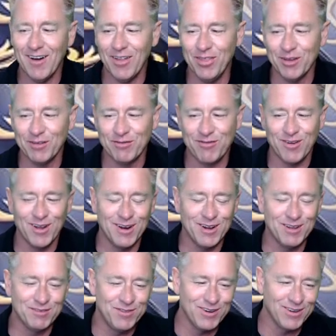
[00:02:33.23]
on the
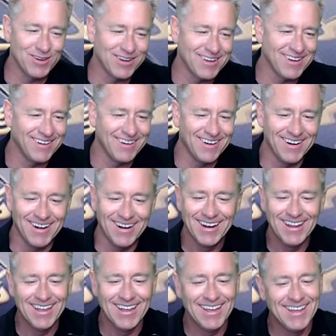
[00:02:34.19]
front of your car
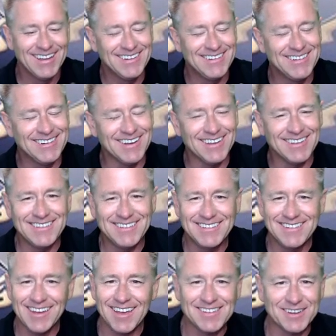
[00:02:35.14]
just
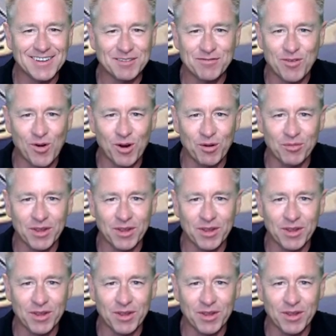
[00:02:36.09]
does it for